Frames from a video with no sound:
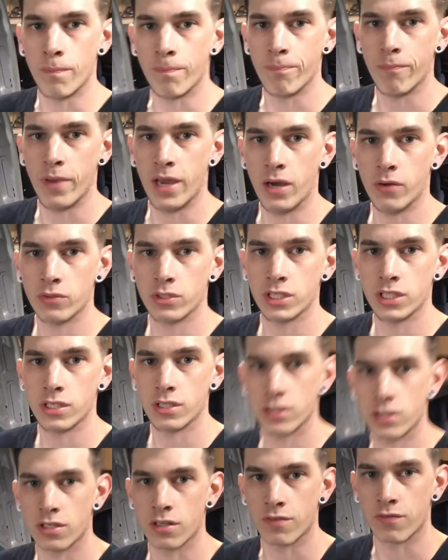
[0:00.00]
mount it
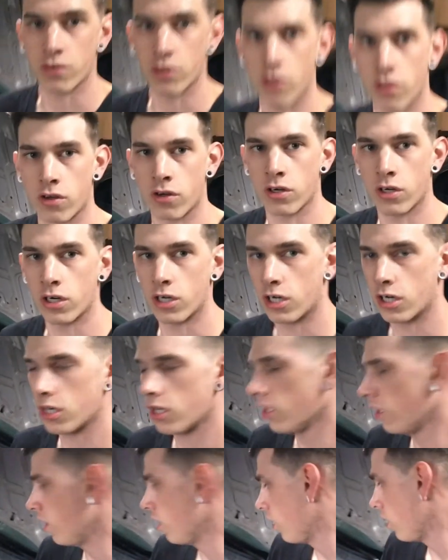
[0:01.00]
to the front of the
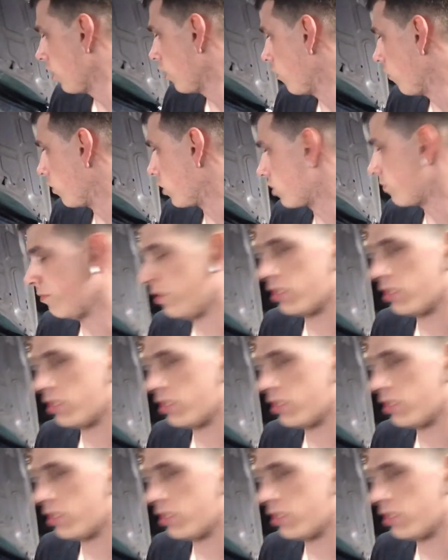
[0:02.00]
car, which